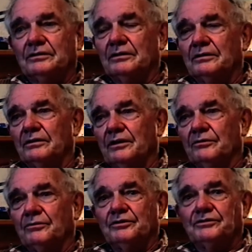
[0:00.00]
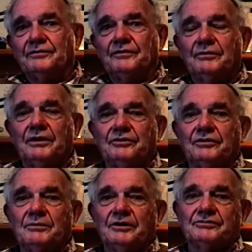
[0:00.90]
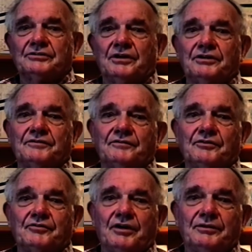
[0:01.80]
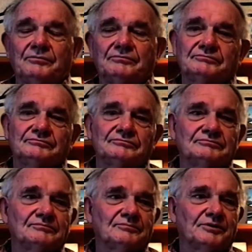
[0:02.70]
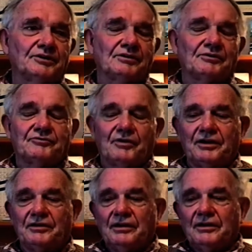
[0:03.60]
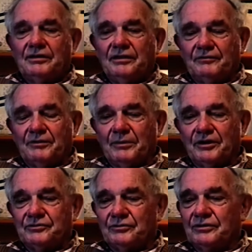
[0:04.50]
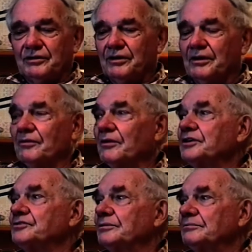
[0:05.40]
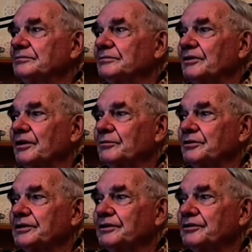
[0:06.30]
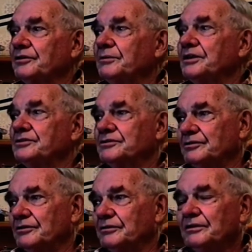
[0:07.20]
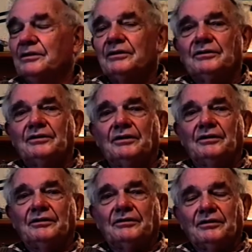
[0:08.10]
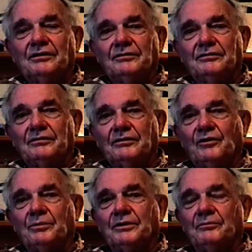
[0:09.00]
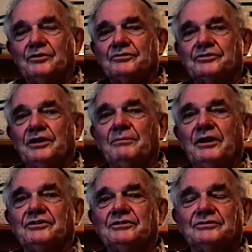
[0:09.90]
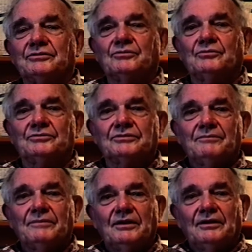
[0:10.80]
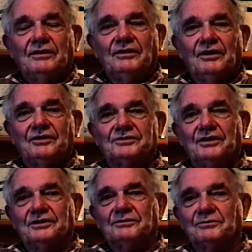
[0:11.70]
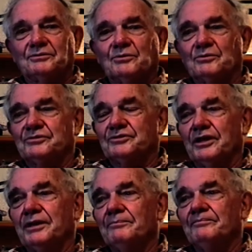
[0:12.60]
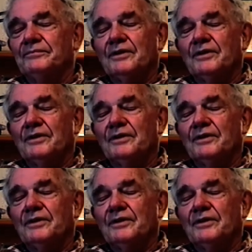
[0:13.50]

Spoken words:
In other words, if you had too much tonnage for a particular train, you have to make sure you got another engine. In other words, you had two engines on, and to help it. And with steam engines, of course, in those days it was all steam.